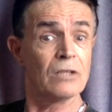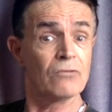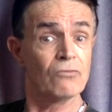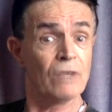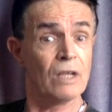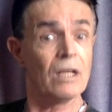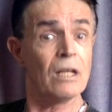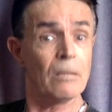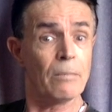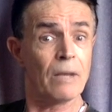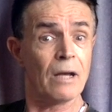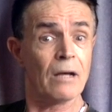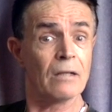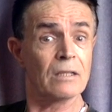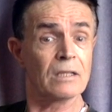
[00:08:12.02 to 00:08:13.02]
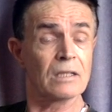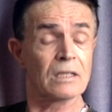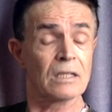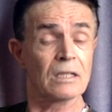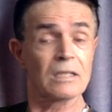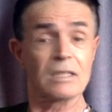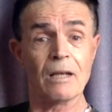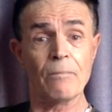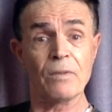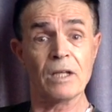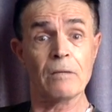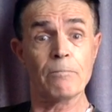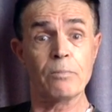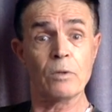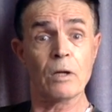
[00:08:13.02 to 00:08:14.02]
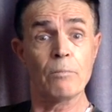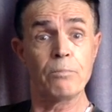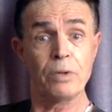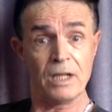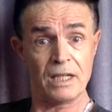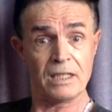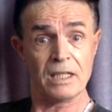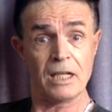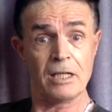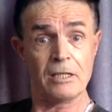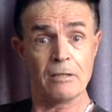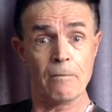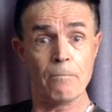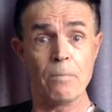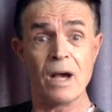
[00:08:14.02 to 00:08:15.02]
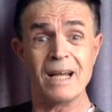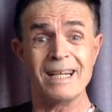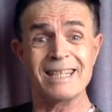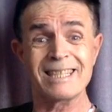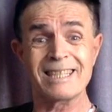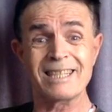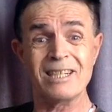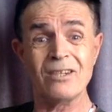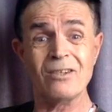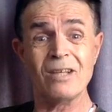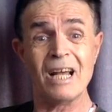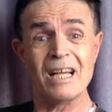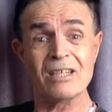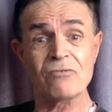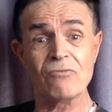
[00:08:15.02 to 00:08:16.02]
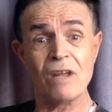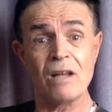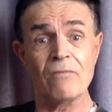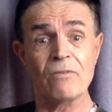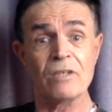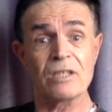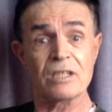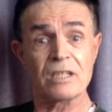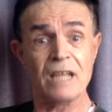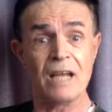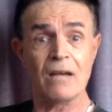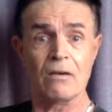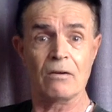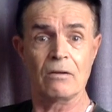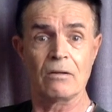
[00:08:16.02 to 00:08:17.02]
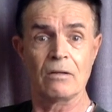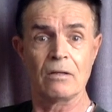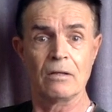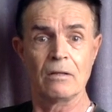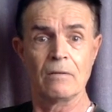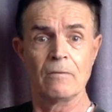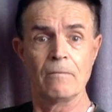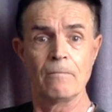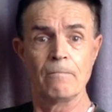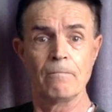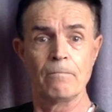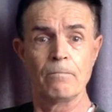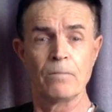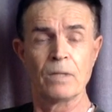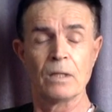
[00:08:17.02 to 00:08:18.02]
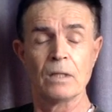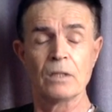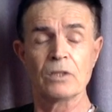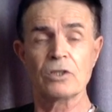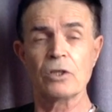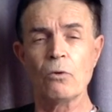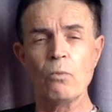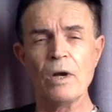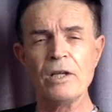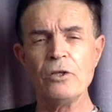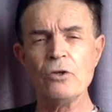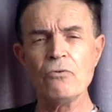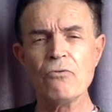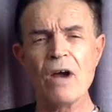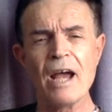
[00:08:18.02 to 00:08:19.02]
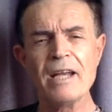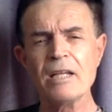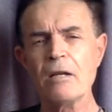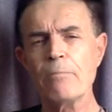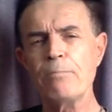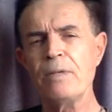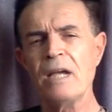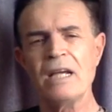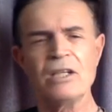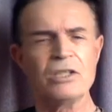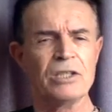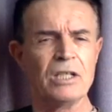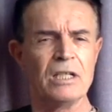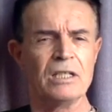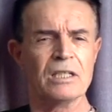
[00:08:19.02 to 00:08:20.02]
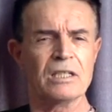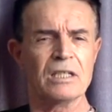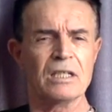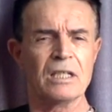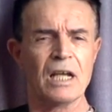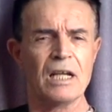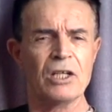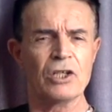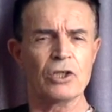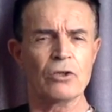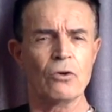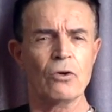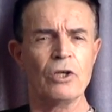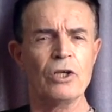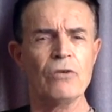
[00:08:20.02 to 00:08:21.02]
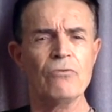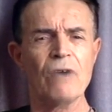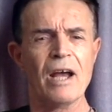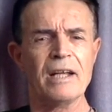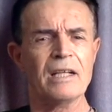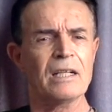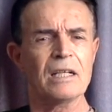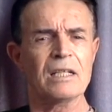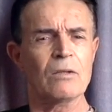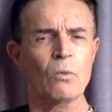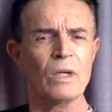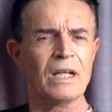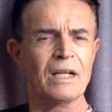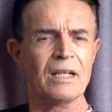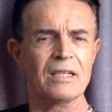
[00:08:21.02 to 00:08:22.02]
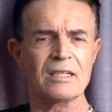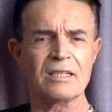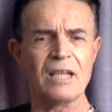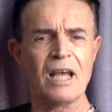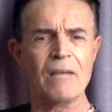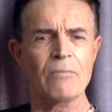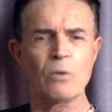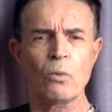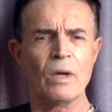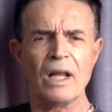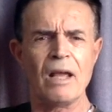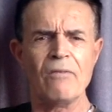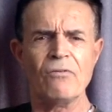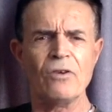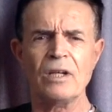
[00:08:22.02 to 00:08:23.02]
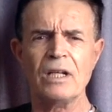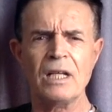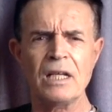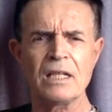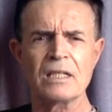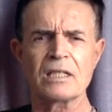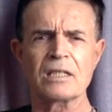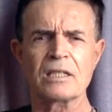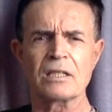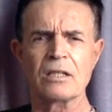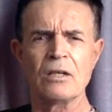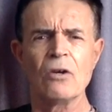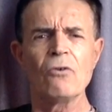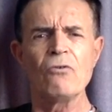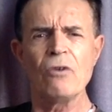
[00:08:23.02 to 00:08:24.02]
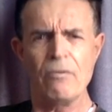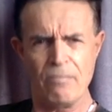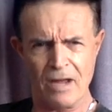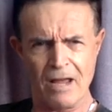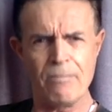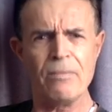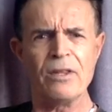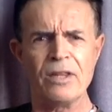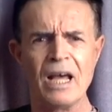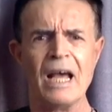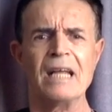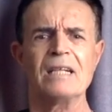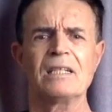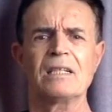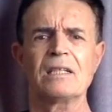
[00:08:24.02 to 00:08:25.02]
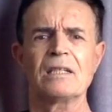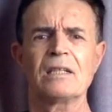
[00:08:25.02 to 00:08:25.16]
really about something completed, but it still has relevance now. So when you're writing a PhD dissertation or you're writing a weekly assignment, whatever it is, remember that.